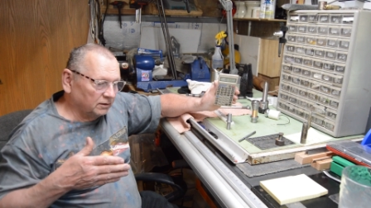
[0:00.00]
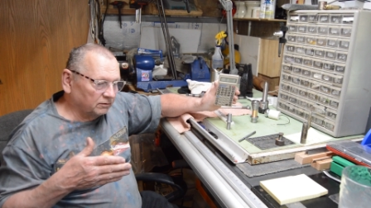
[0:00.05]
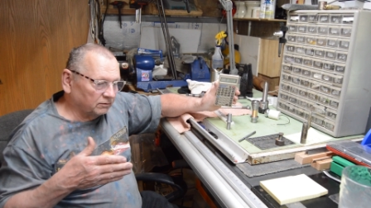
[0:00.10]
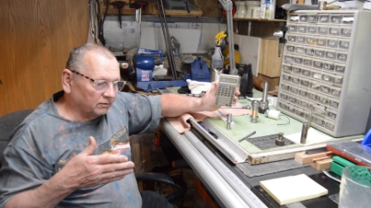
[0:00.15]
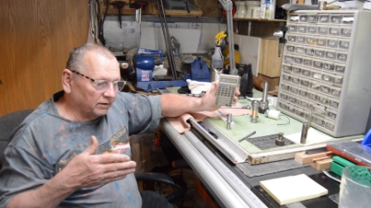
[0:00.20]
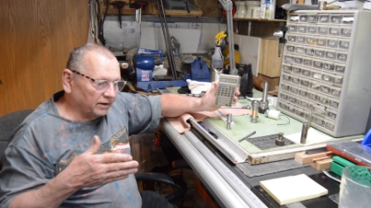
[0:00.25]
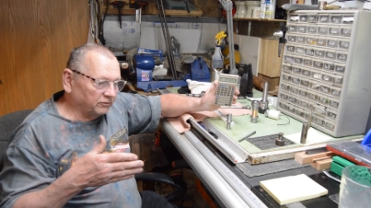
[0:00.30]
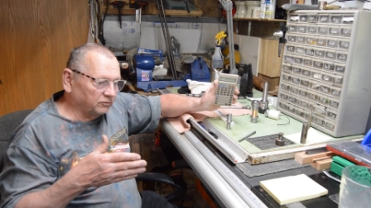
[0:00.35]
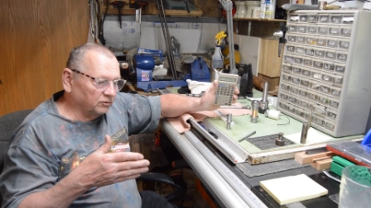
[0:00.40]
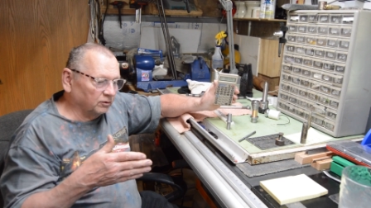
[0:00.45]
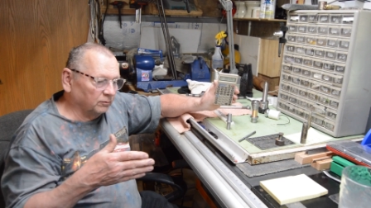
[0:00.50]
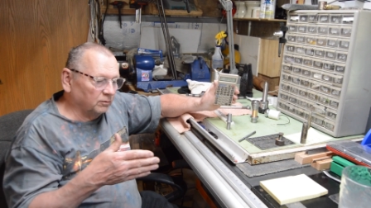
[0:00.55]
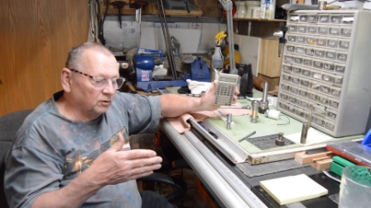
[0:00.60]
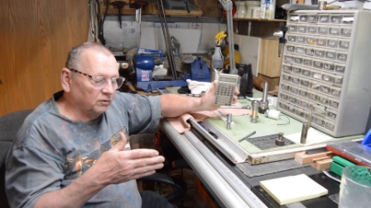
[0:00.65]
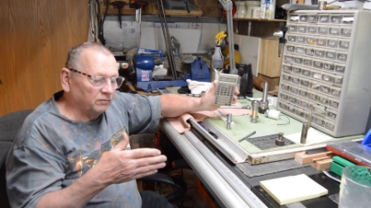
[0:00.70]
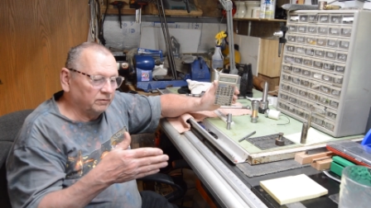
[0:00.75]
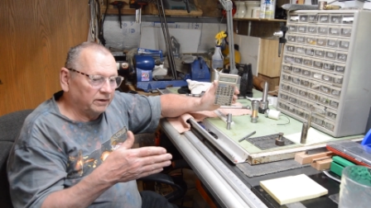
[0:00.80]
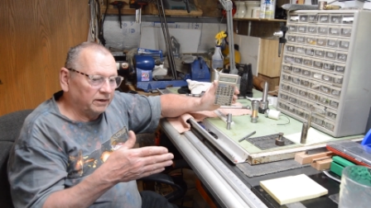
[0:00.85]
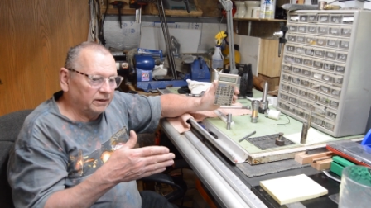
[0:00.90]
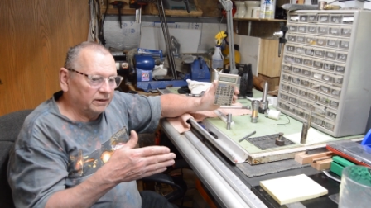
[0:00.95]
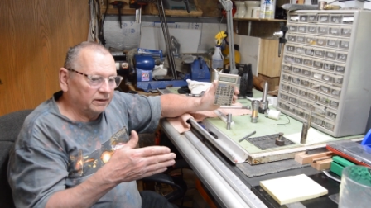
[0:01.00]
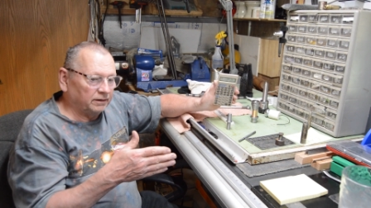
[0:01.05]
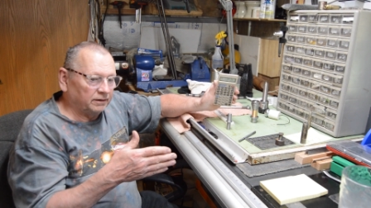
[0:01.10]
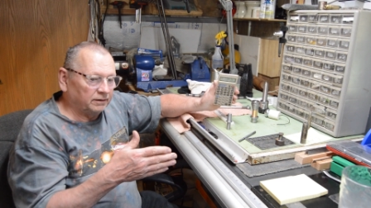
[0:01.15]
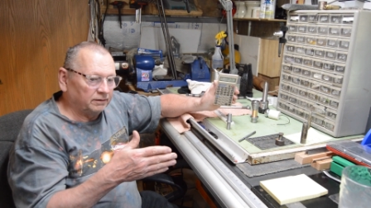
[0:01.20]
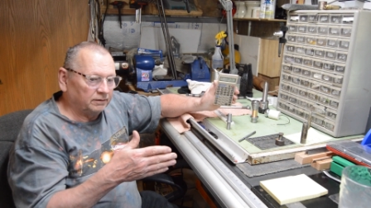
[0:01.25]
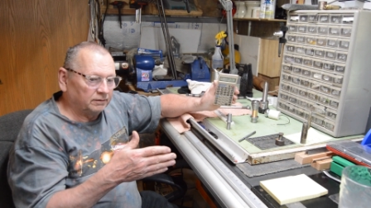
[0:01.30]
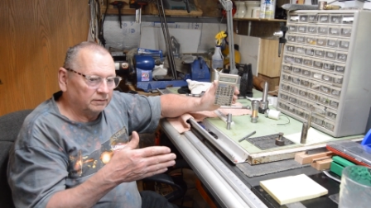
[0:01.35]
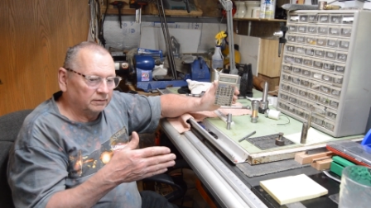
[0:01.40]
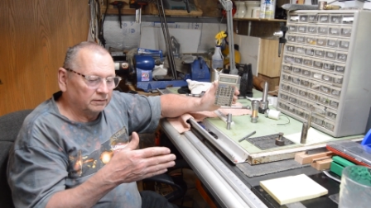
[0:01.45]
So as you're moving
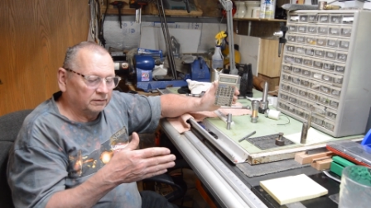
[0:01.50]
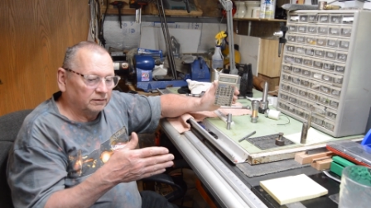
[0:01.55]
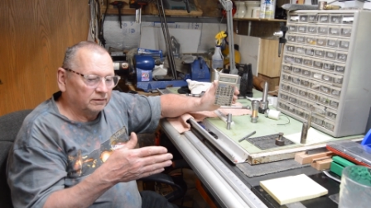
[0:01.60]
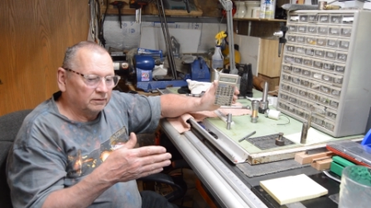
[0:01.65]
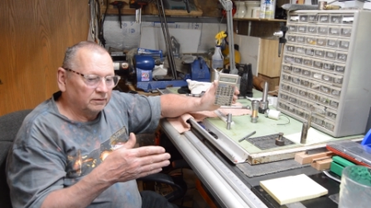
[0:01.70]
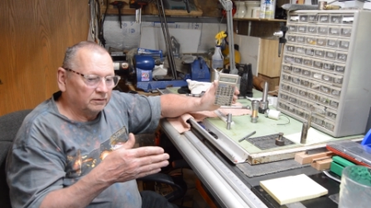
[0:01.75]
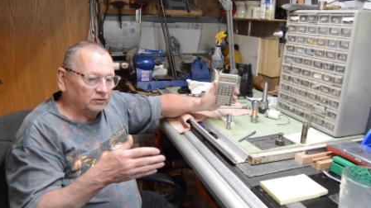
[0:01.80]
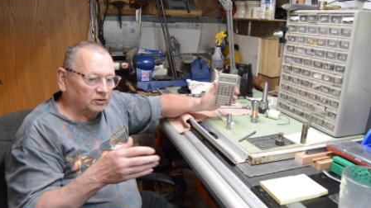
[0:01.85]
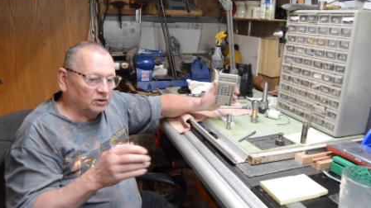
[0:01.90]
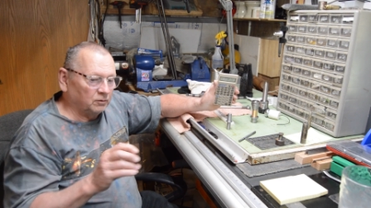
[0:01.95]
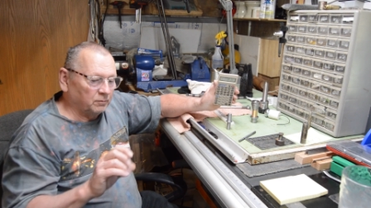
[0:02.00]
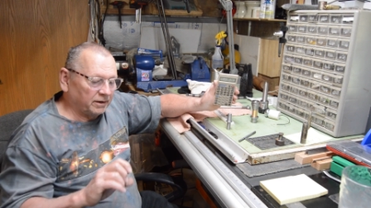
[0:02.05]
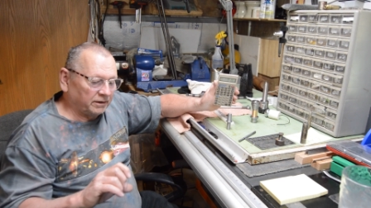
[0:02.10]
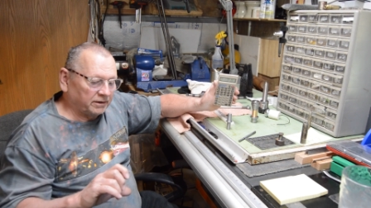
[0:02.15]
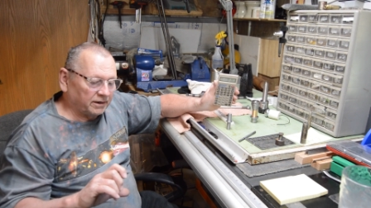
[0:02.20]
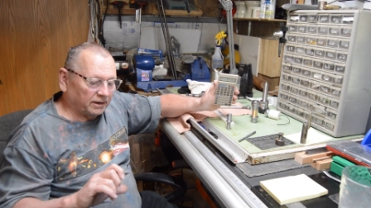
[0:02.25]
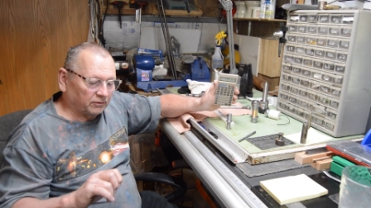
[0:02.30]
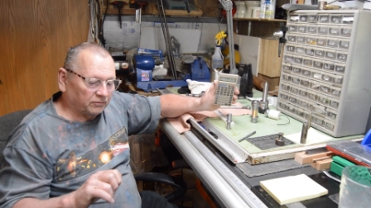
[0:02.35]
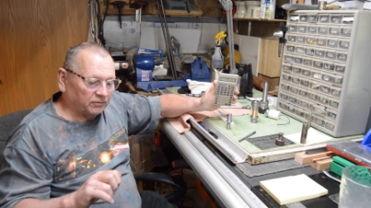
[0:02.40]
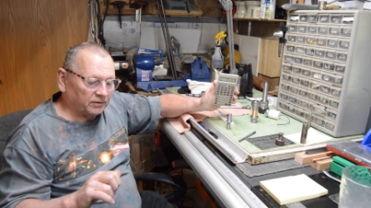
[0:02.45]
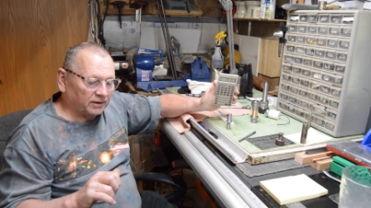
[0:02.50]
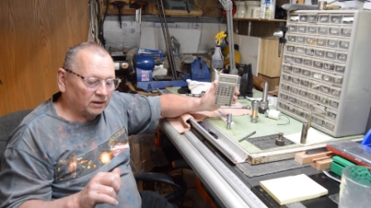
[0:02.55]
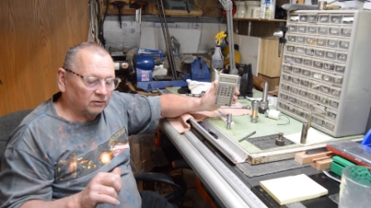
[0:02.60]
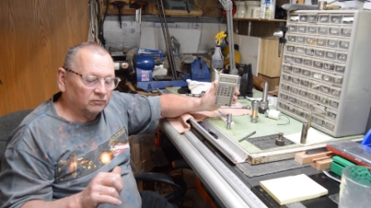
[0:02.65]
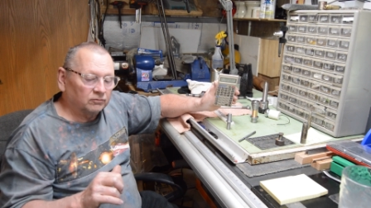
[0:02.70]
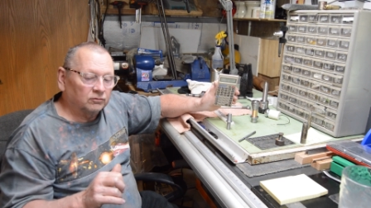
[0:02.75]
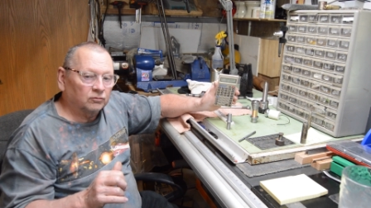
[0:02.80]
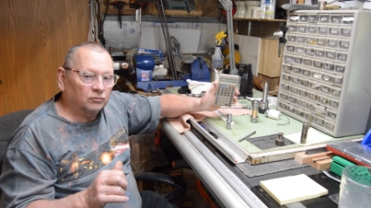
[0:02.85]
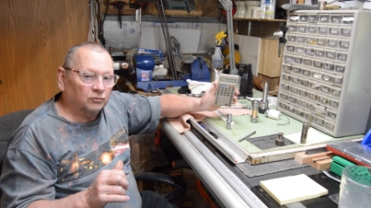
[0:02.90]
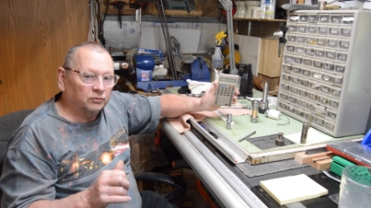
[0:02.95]
in, you may take a
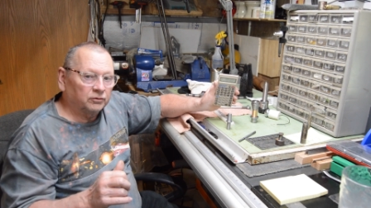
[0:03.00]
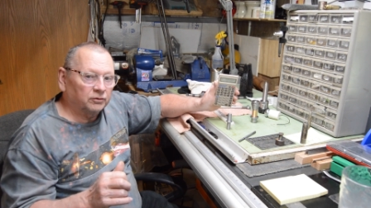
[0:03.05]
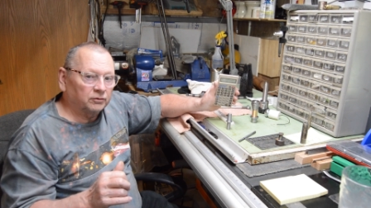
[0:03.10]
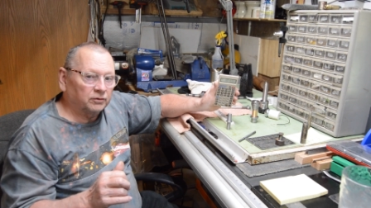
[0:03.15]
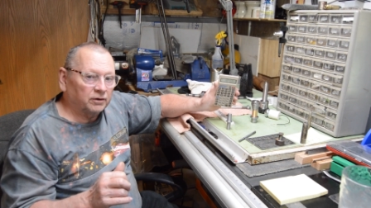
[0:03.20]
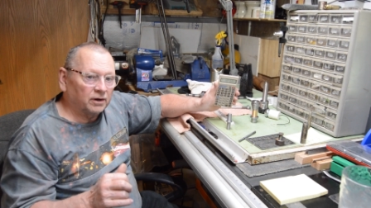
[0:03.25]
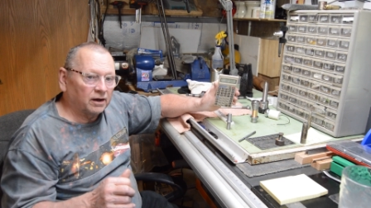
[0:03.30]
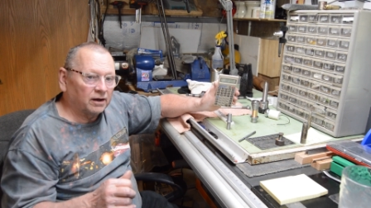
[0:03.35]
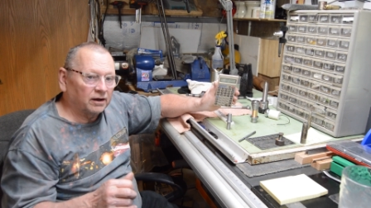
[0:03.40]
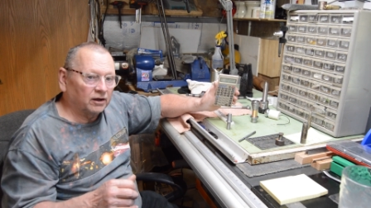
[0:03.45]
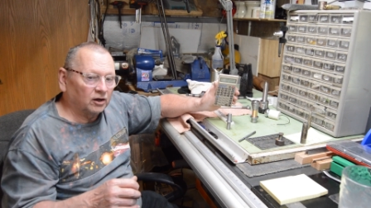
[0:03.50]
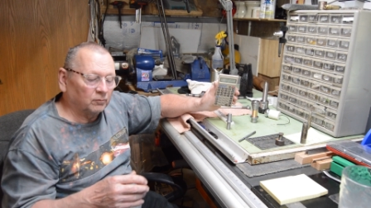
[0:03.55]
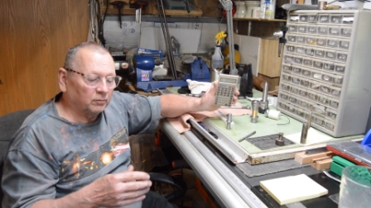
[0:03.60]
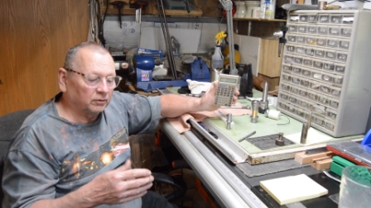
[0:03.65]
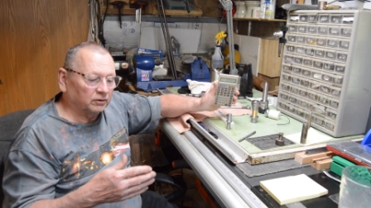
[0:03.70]
thousandths on your dial,